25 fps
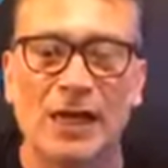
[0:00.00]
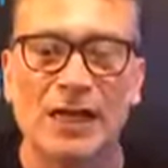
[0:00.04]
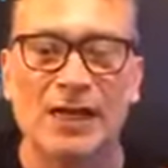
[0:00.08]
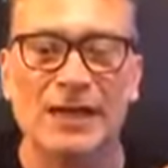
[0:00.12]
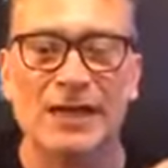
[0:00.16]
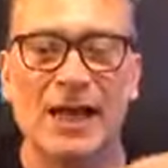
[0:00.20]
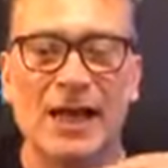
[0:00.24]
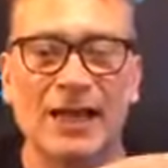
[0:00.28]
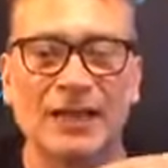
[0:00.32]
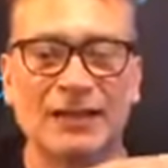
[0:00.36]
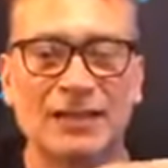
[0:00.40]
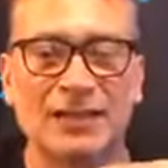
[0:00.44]

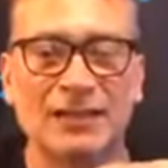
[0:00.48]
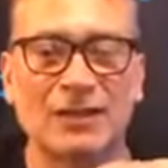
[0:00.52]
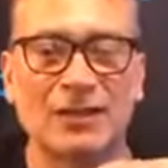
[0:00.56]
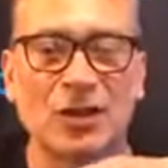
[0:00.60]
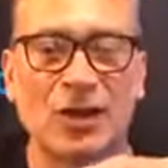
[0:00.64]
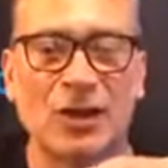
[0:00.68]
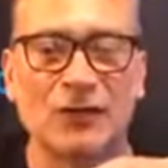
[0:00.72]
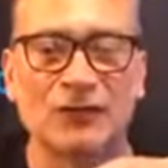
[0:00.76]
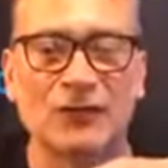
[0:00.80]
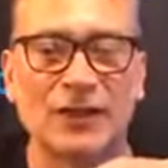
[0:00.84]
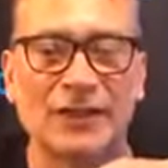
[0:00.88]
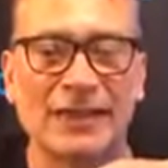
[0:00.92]
Nice and
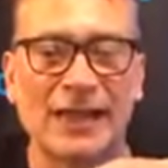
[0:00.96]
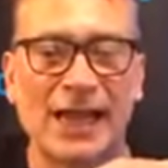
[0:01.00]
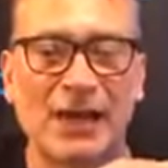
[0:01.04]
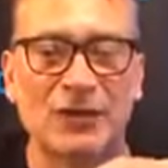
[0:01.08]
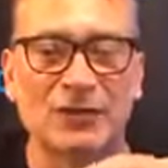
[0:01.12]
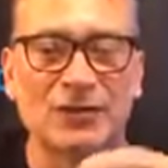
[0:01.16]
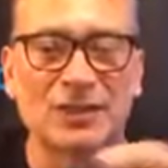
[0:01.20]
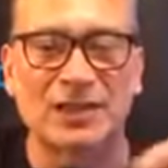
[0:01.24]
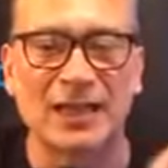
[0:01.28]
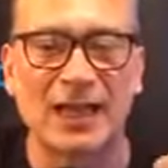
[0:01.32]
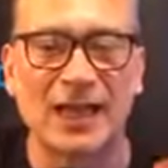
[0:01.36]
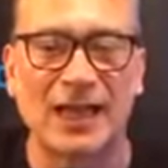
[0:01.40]
soft on the
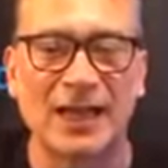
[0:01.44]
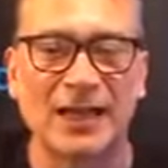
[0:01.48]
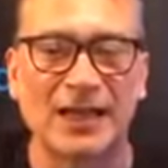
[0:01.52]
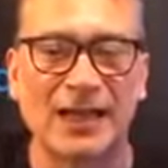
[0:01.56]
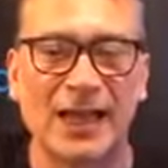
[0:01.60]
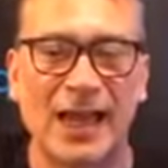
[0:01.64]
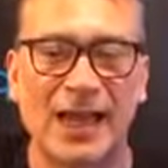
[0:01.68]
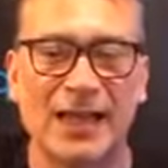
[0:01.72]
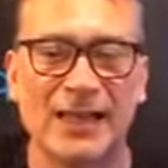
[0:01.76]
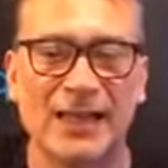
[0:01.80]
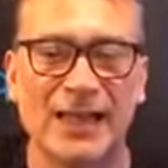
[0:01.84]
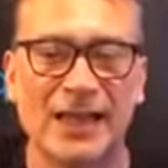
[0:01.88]
outside,
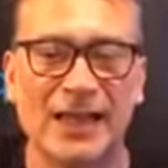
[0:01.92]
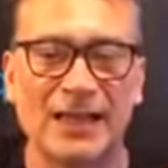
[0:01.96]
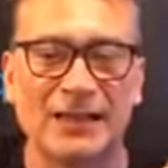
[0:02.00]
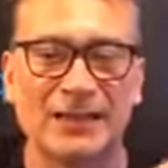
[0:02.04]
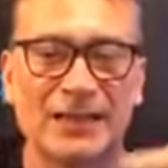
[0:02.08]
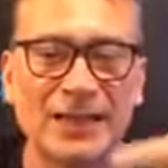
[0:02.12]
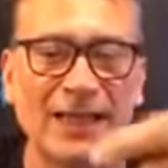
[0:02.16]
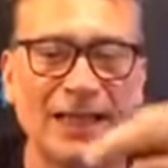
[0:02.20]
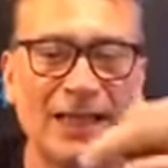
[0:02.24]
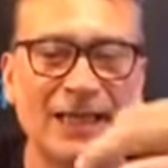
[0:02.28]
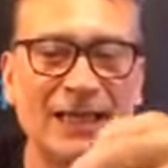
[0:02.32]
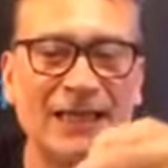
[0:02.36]
and then
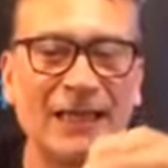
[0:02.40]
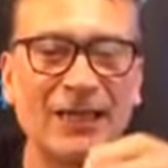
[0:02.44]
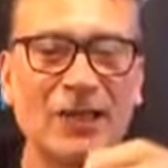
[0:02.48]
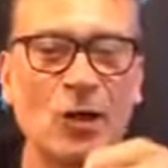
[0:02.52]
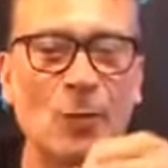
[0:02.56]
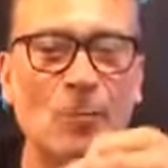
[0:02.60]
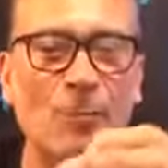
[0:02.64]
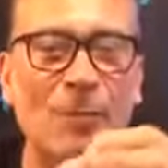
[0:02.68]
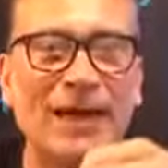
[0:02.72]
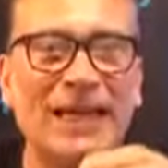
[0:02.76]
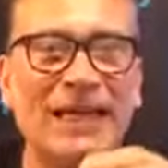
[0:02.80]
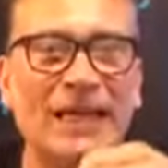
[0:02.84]
the
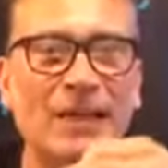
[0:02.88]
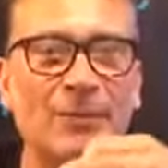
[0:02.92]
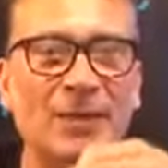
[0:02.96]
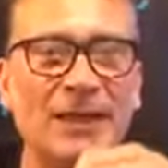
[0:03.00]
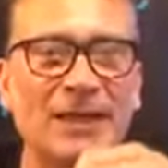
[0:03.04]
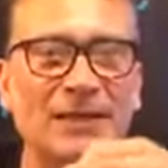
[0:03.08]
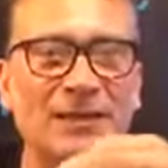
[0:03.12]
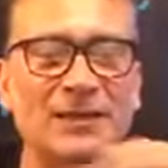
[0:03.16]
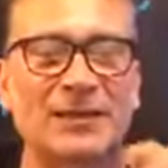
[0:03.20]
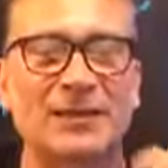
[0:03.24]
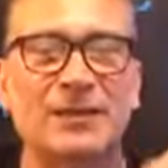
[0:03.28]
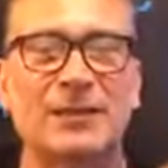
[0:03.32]
little bitey
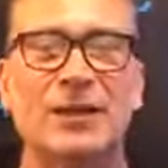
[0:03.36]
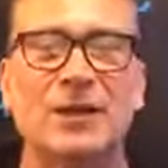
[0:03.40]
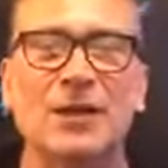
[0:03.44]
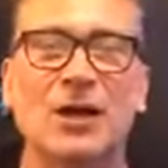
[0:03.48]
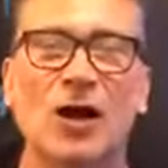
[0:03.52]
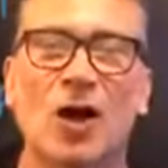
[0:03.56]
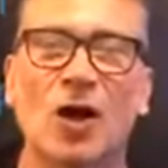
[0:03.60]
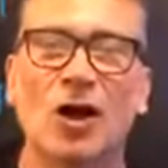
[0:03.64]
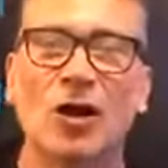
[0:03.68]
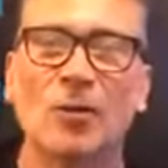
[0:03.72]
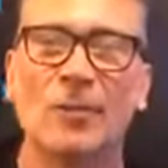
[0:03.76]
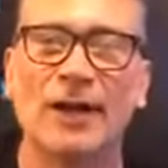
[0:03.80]
bits
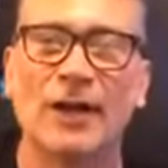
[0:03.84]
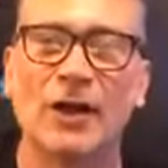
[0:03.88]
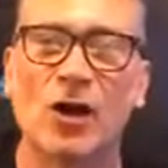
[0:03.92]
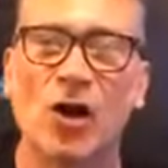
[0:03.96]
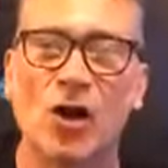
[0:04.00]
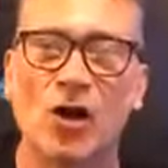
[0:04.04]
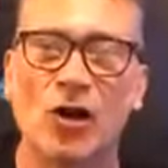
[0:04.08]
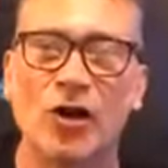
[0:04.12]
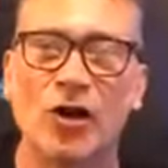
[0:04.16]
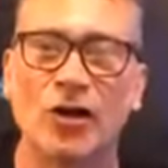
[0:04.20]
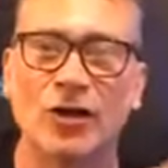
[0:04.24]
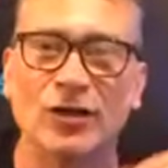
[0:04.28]
are a bit
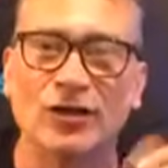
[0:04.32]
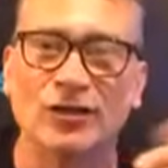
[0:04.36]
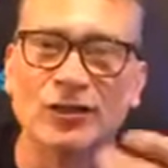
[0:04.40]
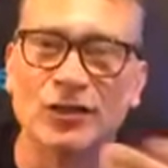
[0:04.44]
harder,